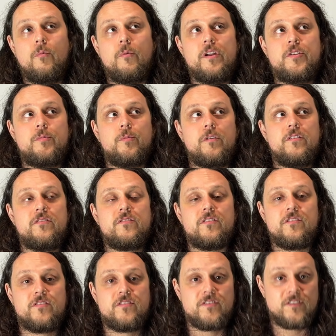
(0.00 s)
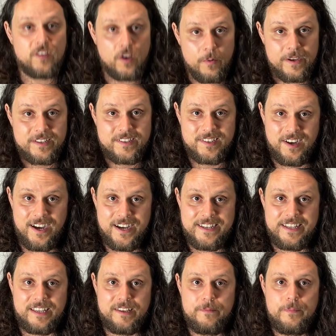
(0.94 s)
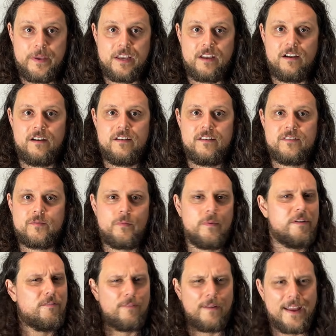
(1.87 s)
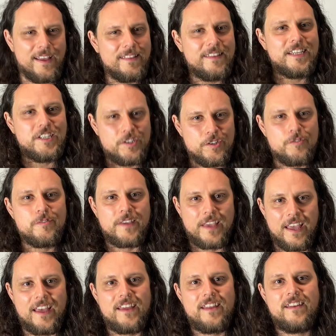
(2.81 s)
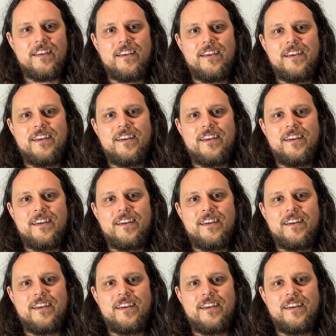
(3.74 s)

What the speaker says: which was so exciting because we rarely do get